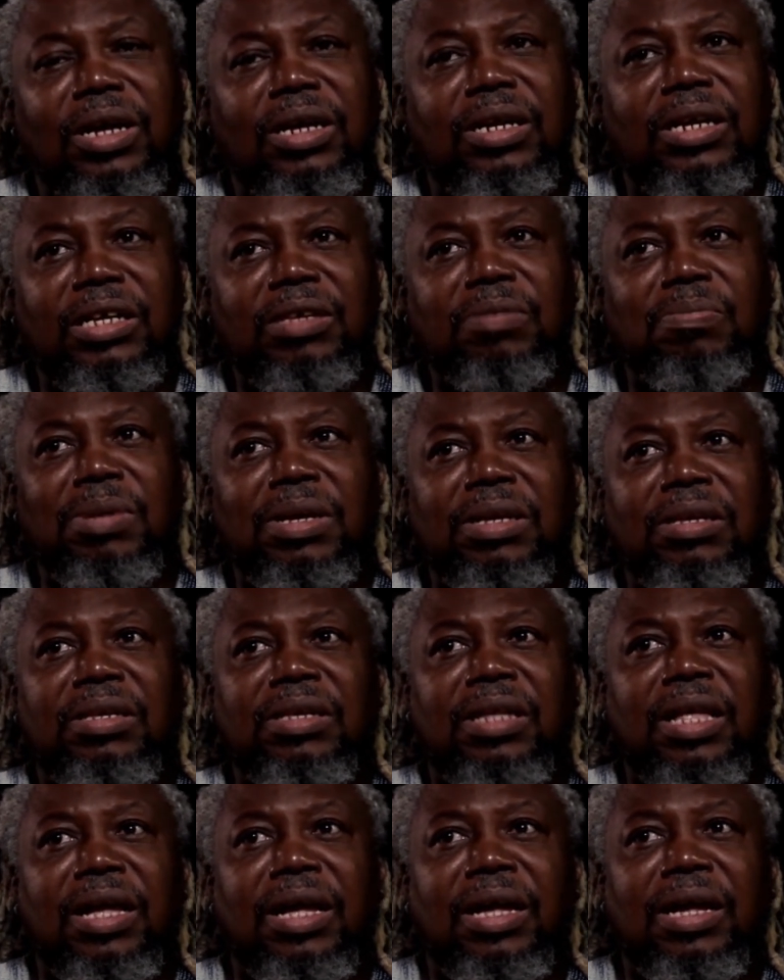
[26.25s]
This means
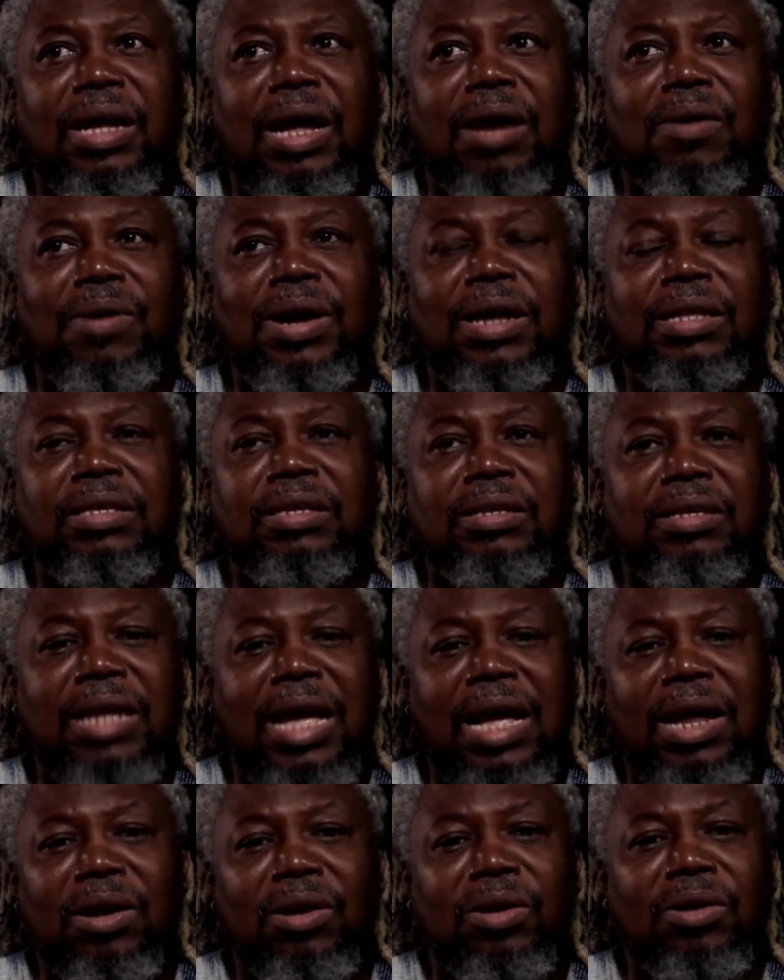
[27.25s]
that I write
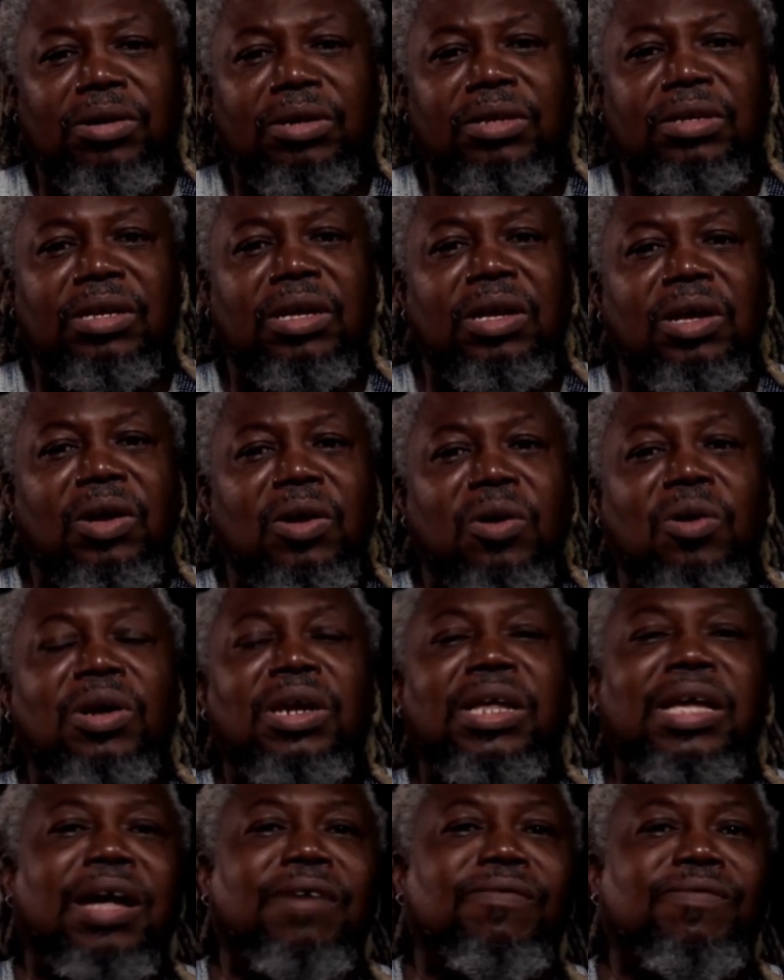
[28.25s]
dialogues
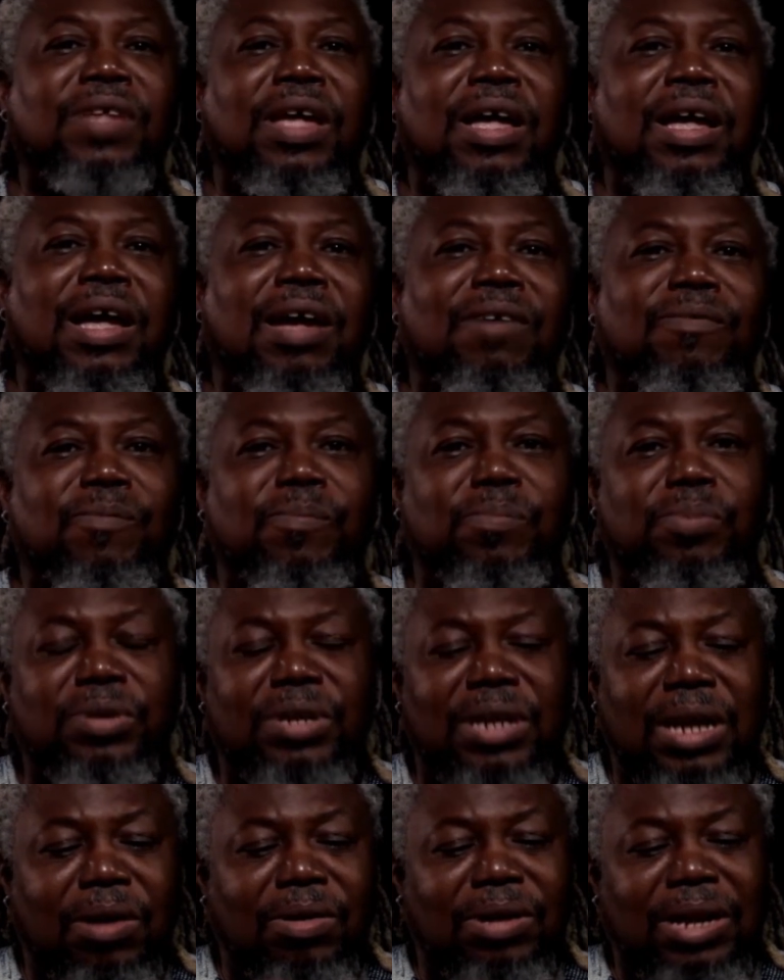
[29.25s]
only after I've
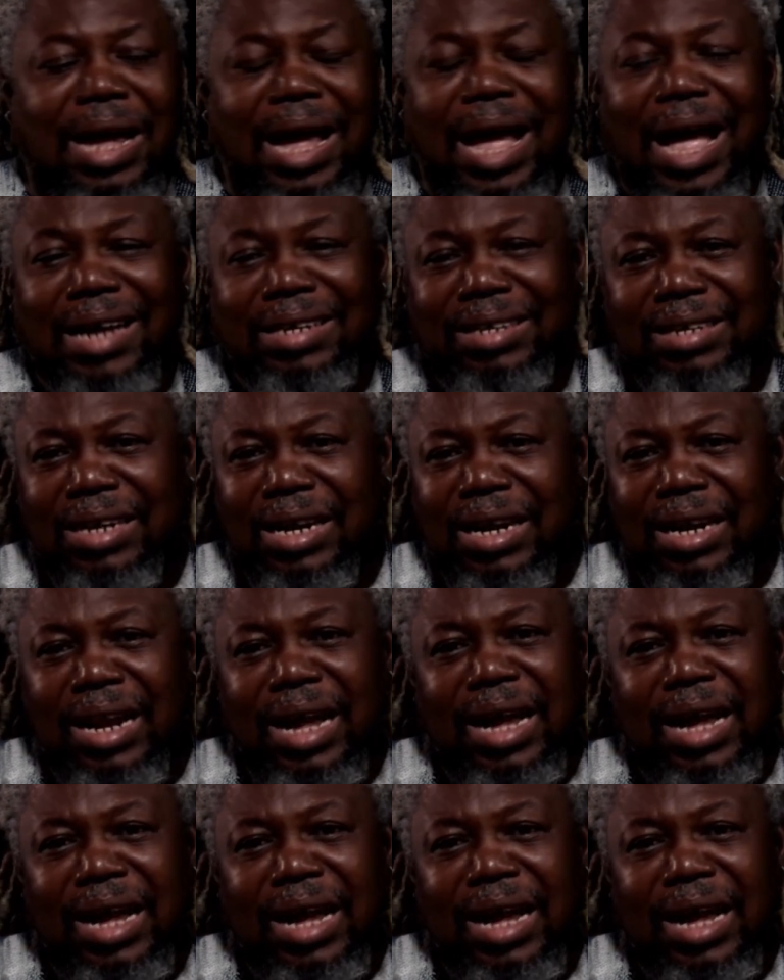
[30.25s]
put down the action